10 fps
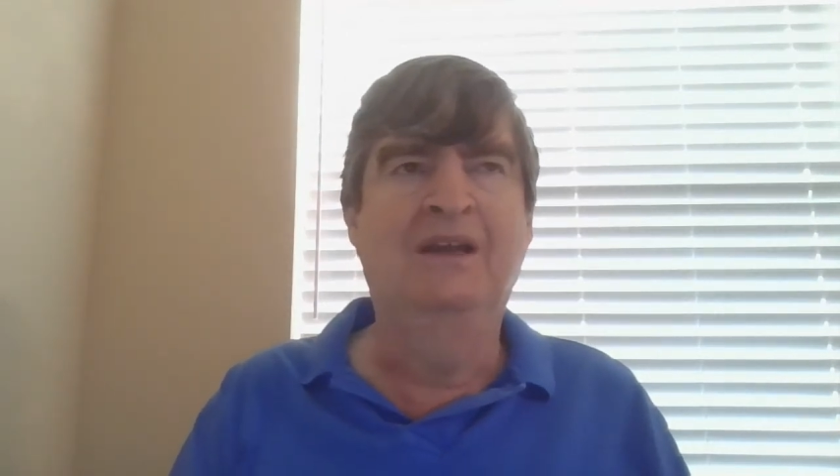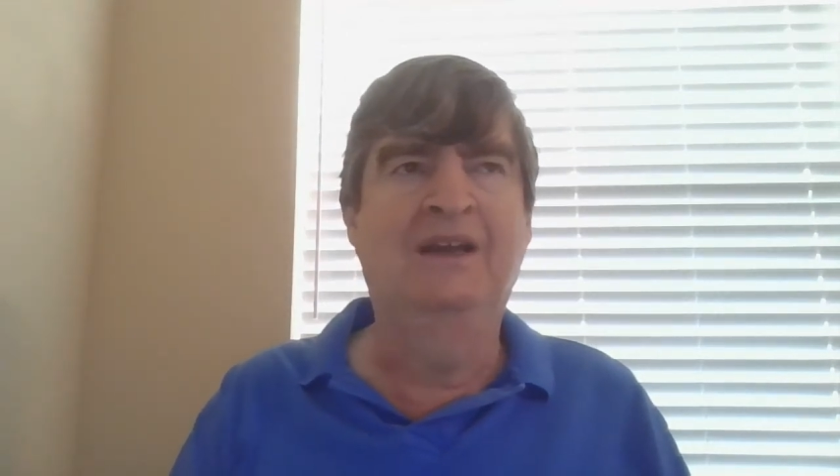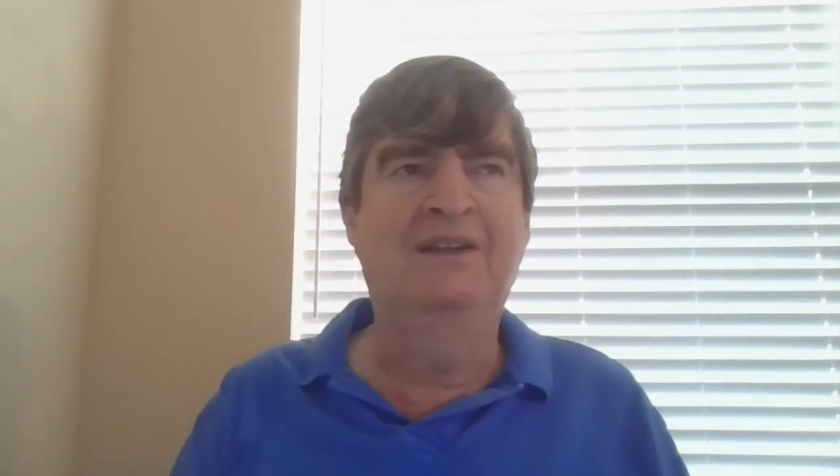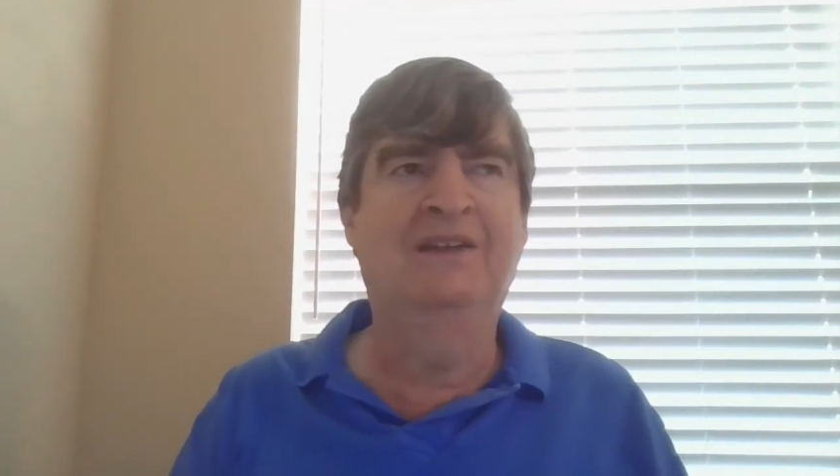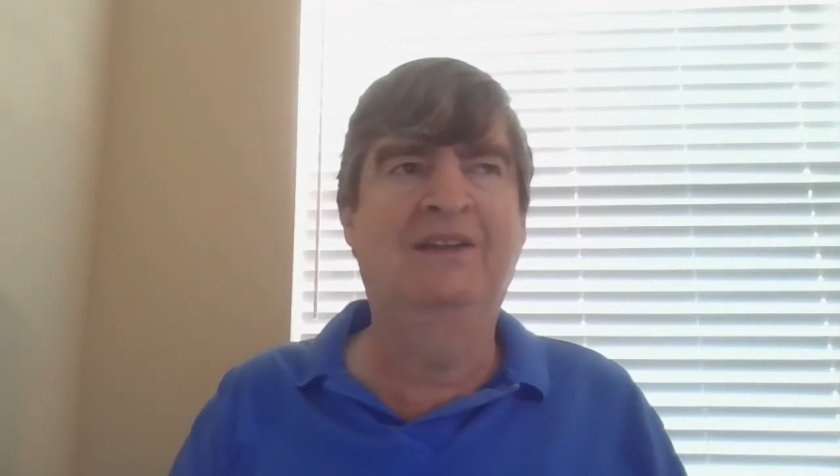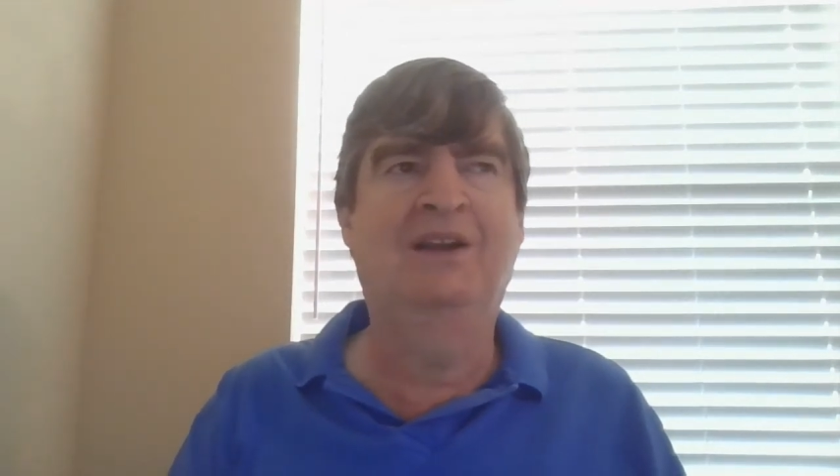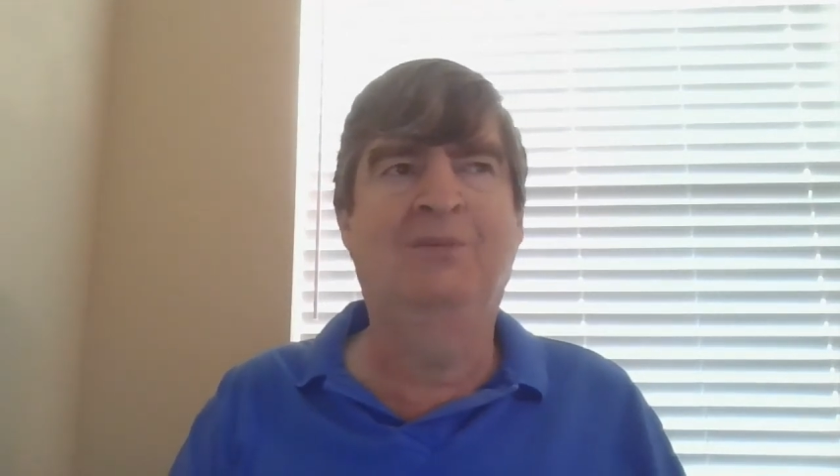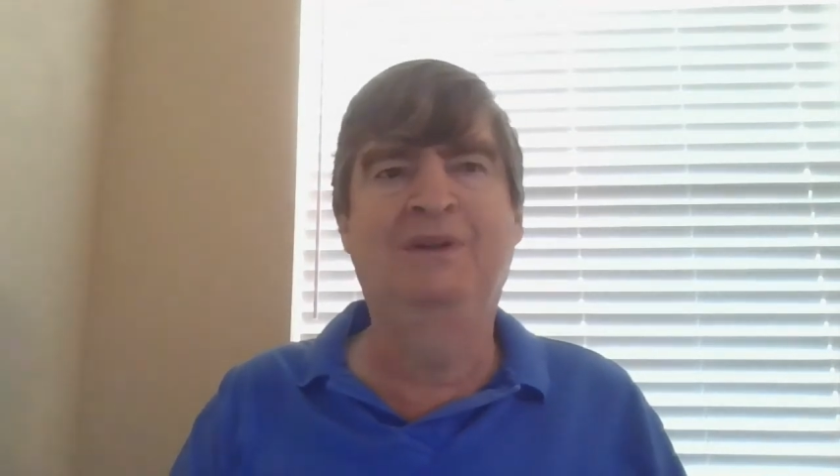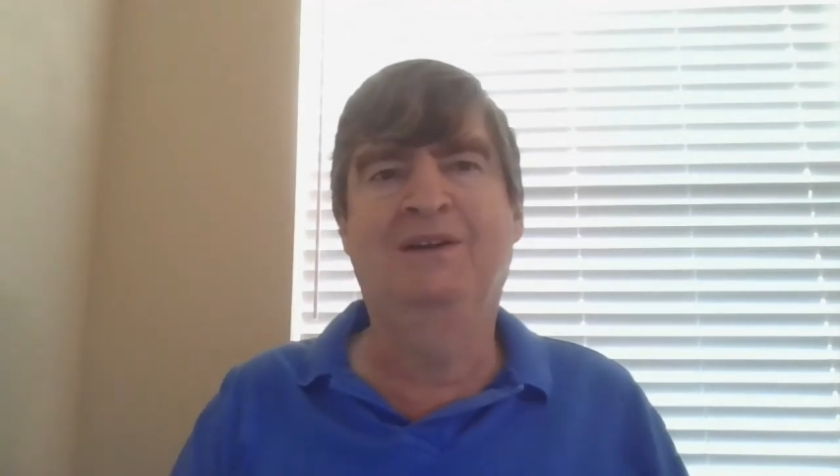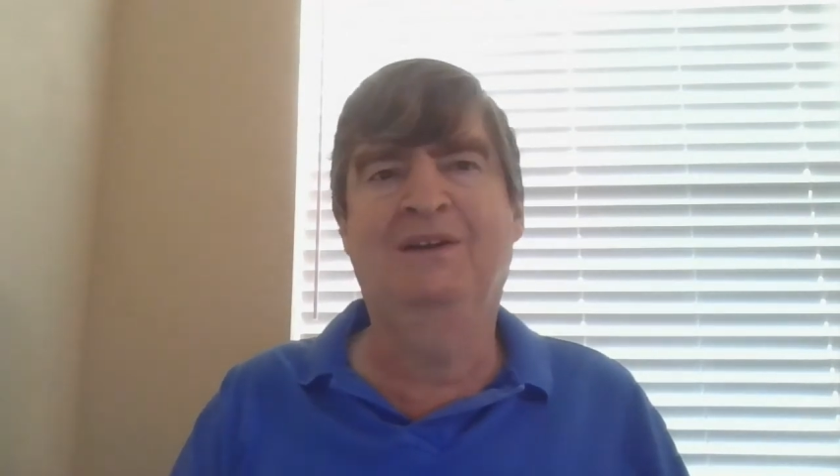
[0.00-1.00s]
and that'll
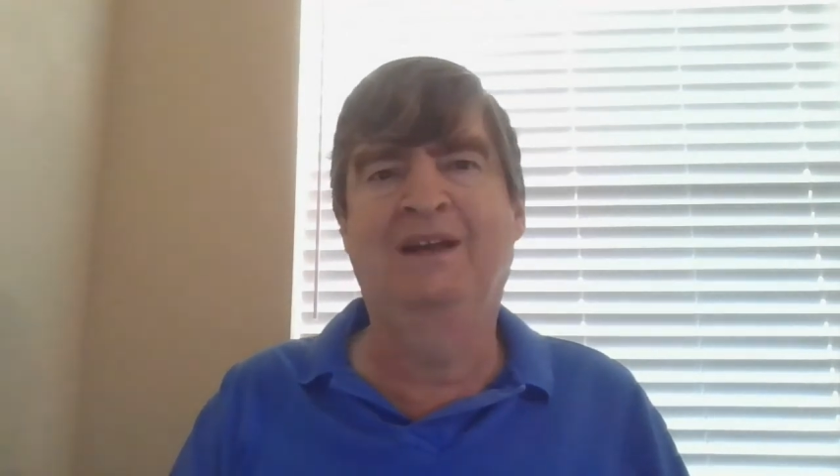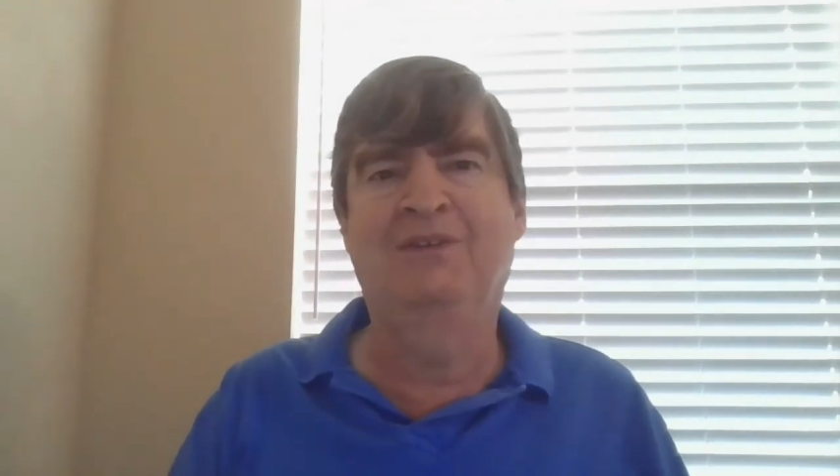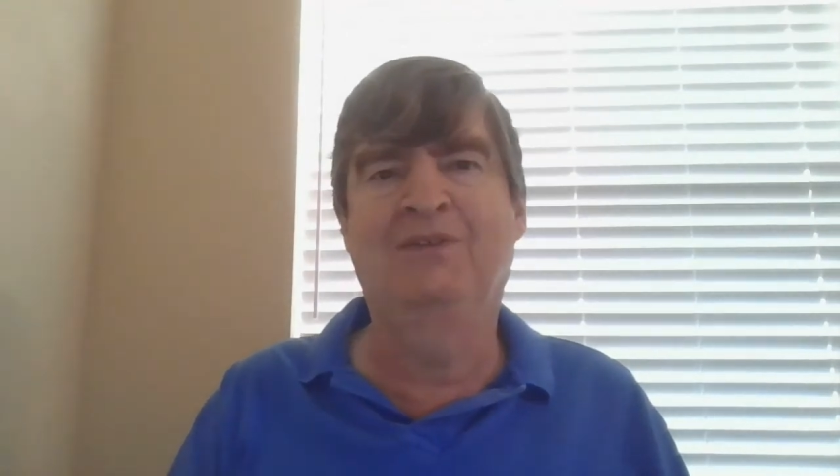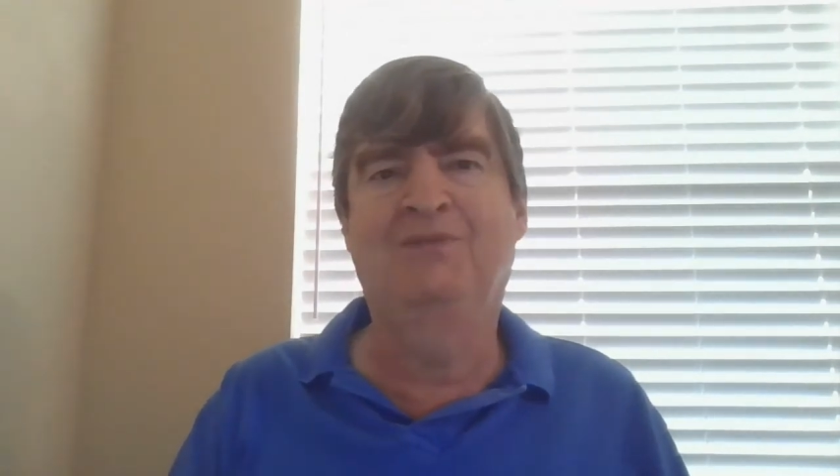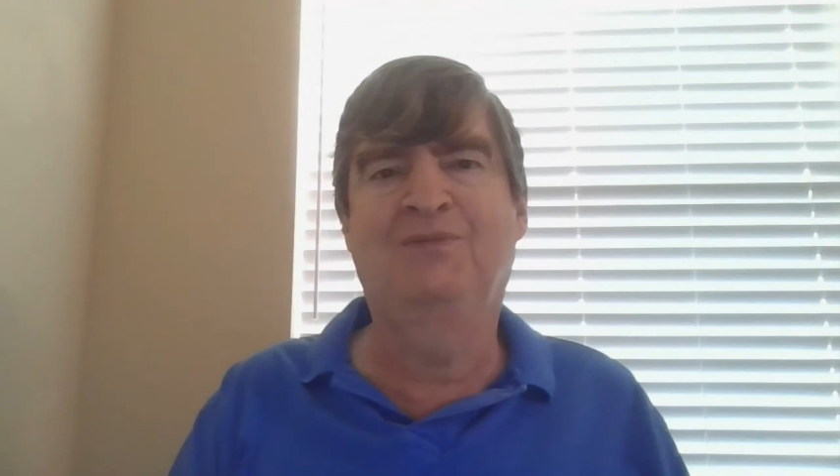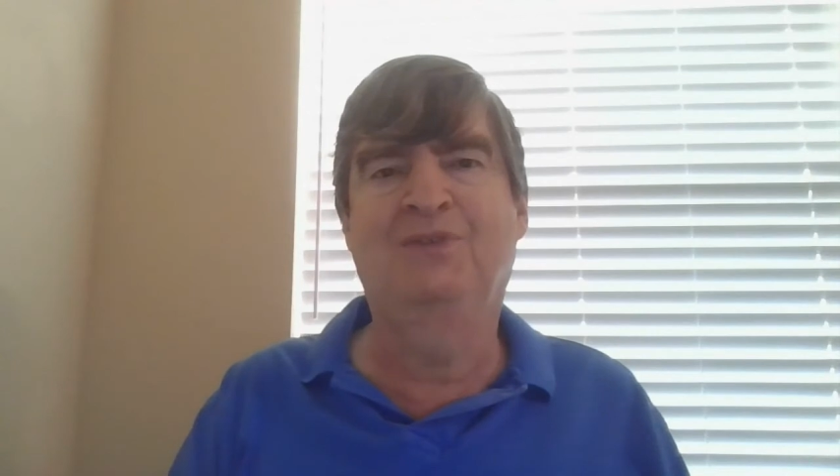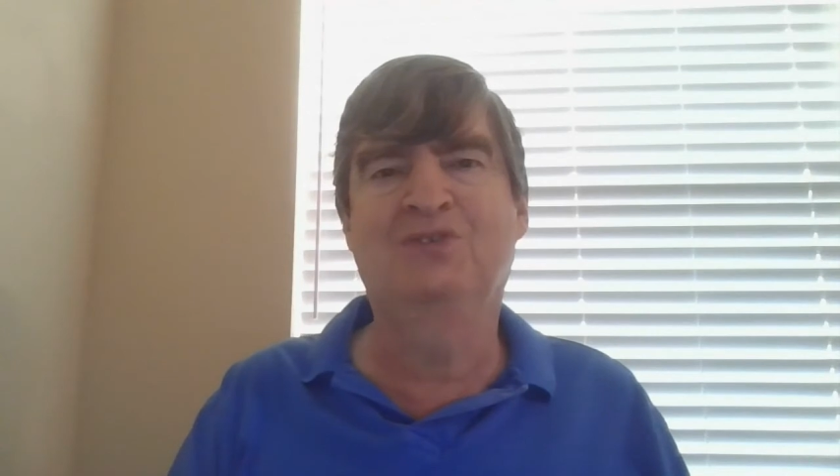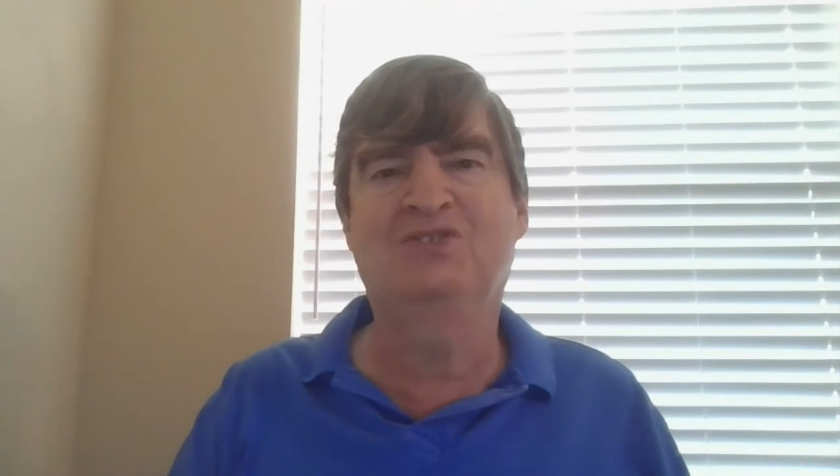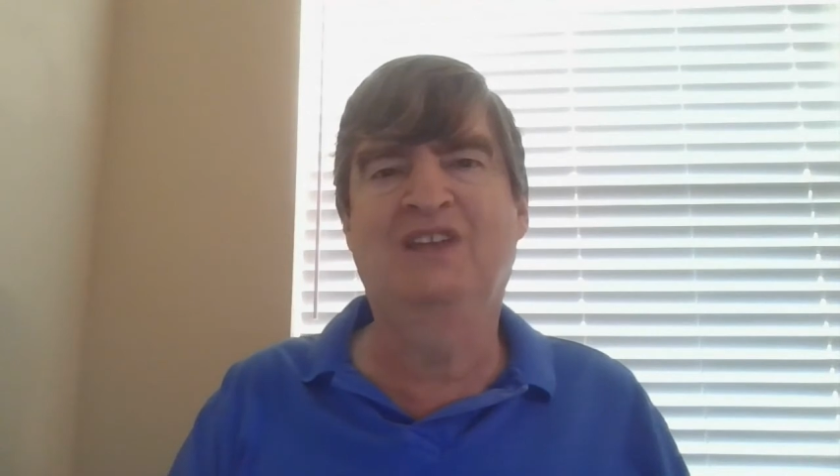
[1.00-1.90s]
be a kind of a first